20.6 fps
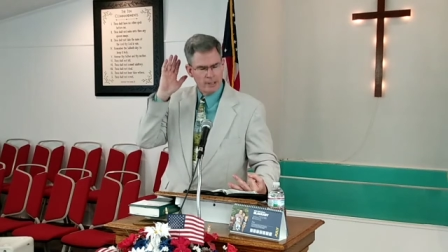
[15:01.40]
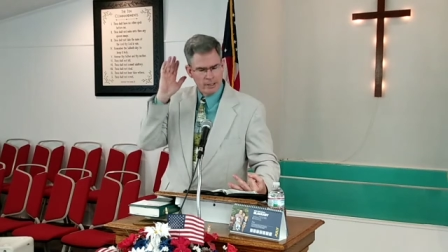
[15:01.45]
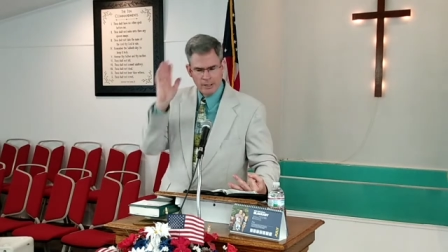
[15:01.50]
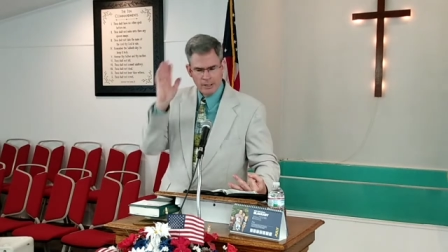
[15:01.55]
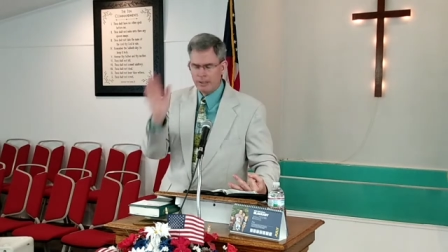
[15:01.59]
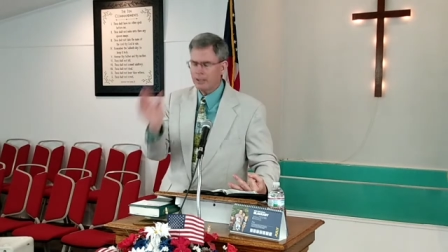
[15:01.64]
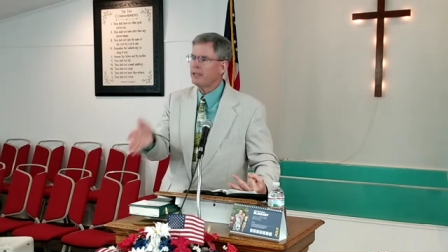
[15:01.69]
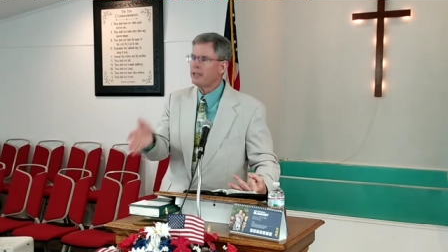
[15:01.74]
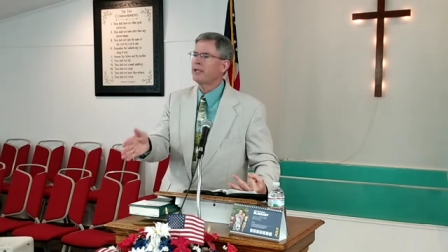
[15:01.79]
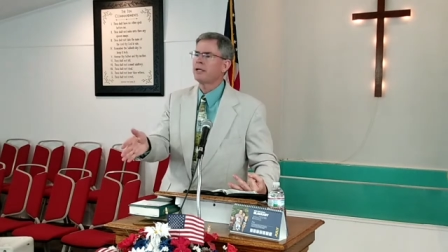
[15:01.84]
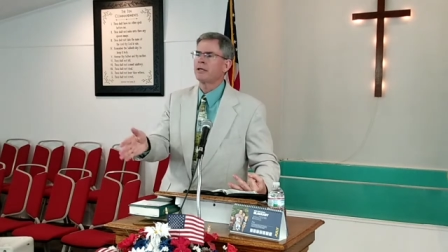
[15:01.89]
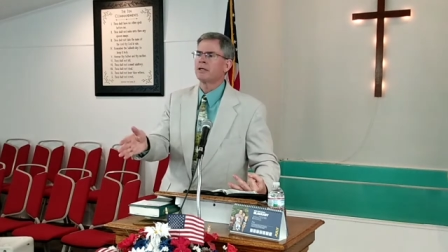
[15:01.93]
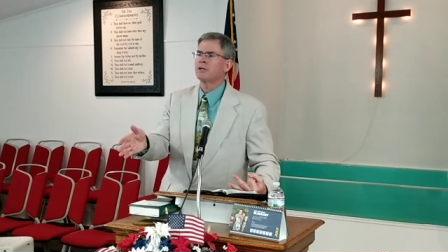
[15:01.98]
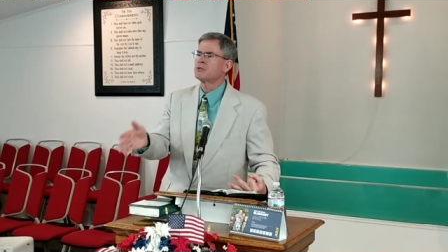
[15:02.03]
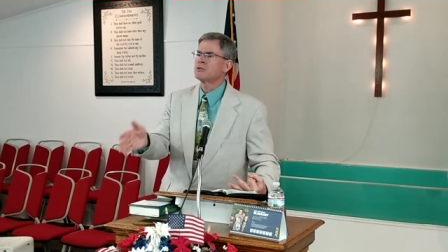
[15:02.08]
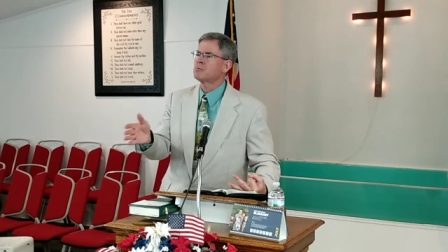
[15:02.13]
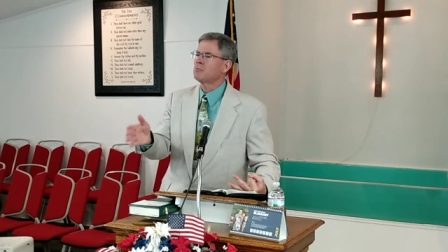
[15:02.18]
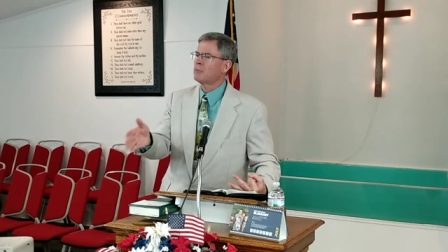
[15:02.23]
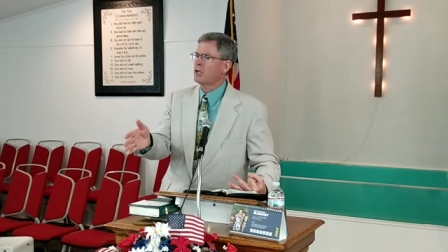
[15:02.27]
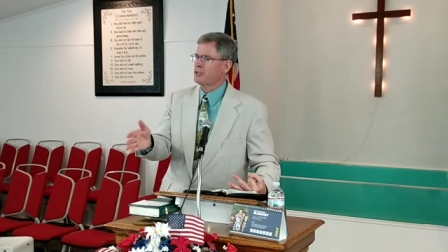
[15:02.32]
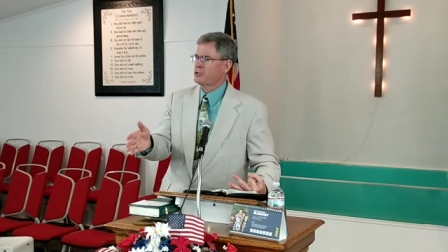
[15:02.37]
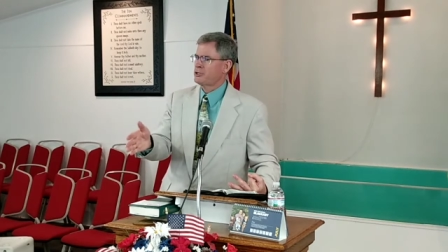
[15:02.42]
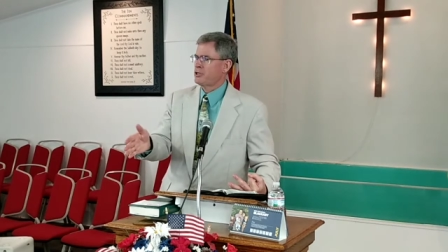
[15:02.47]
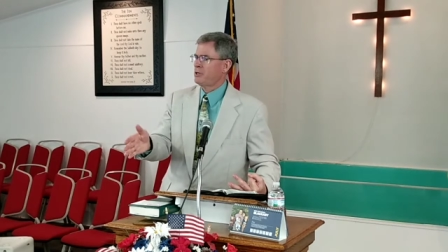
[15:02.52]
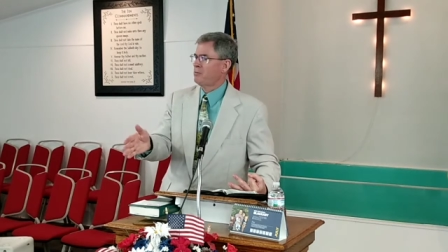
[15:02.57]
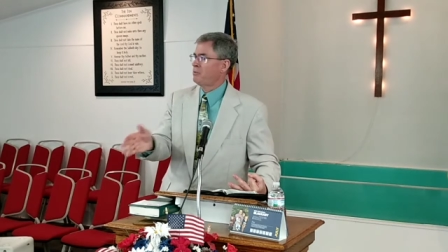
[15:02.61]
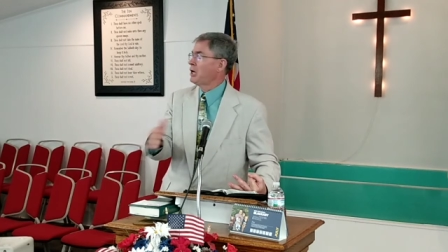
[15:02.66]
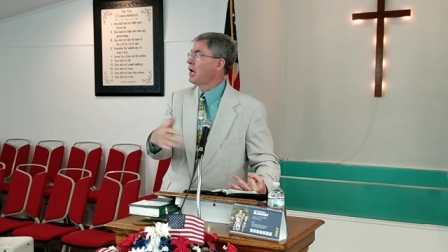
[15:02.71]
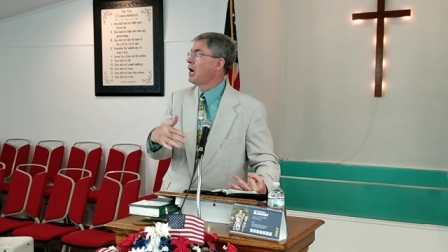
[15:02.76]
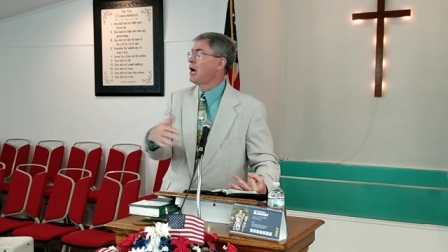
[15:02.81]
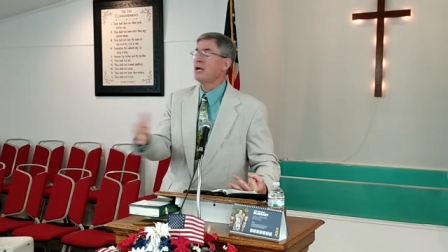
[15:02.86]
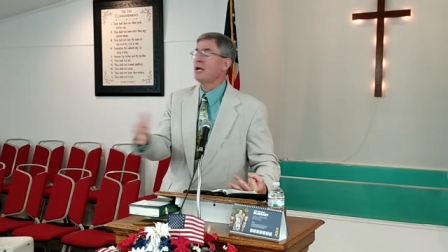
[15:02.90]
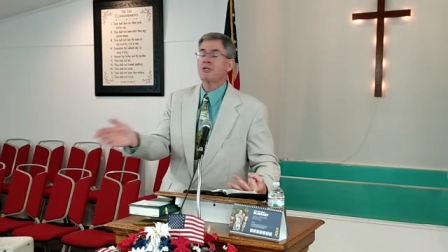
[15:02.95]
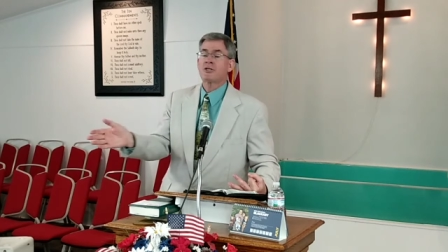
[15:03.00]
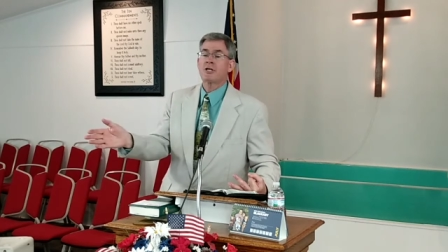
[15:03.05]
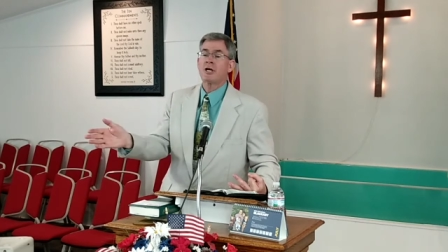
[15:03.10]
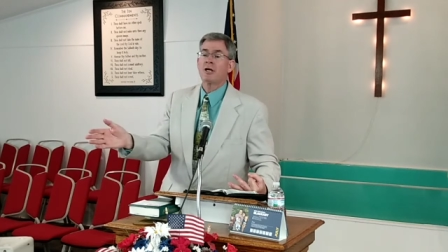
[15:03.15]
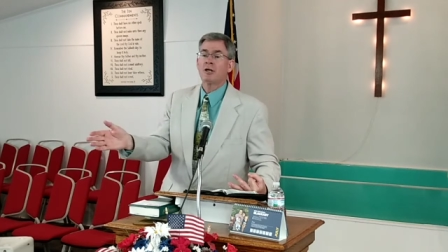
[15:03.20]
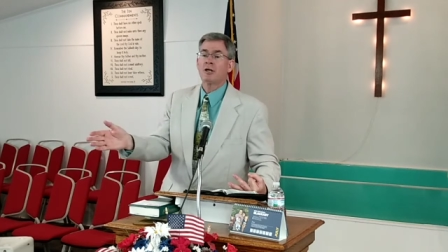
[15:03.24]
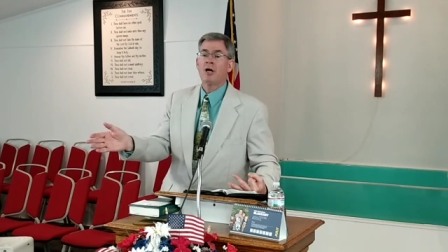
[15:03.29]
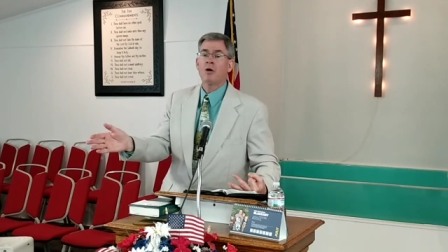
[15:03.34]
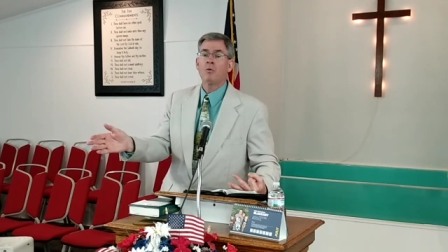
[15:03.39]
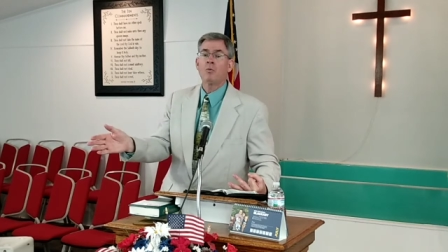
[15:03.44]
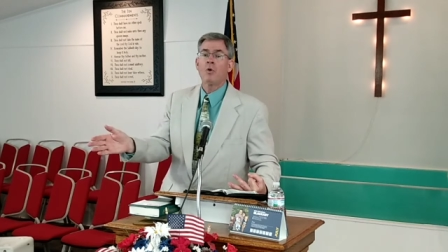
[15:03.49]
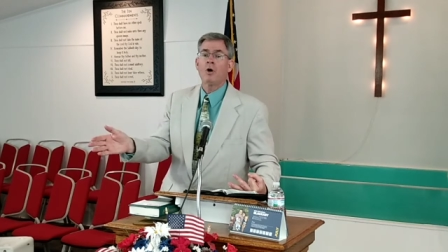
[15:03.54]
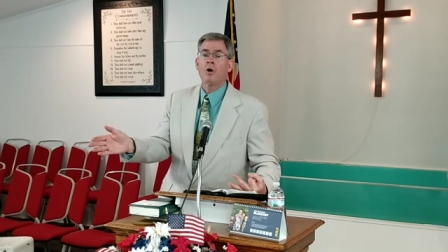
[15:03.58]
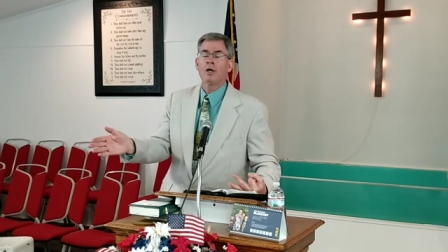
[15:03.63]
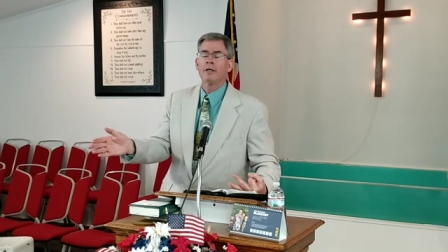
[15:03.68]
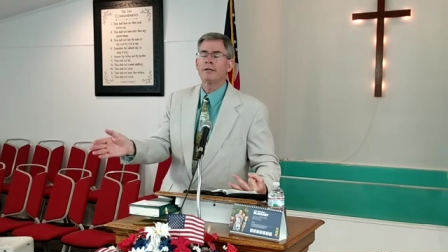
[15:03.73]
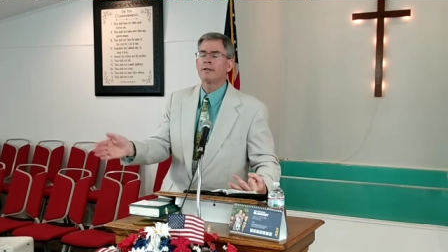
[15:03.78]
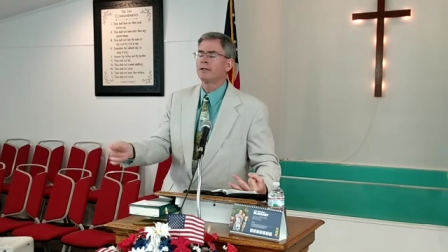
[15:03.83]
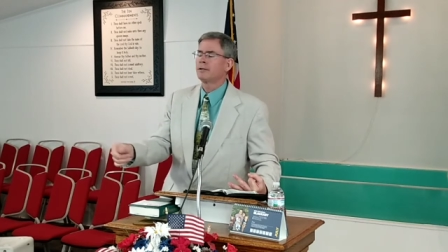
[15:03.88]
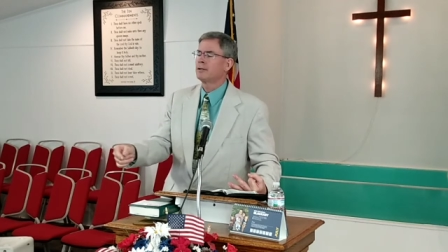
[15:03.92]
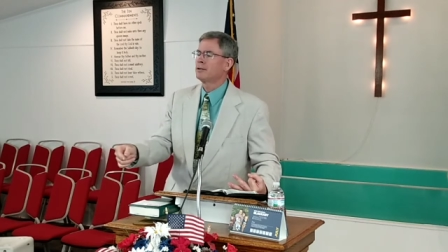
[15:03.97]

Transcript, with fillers: He is my shepherd. I shall not want.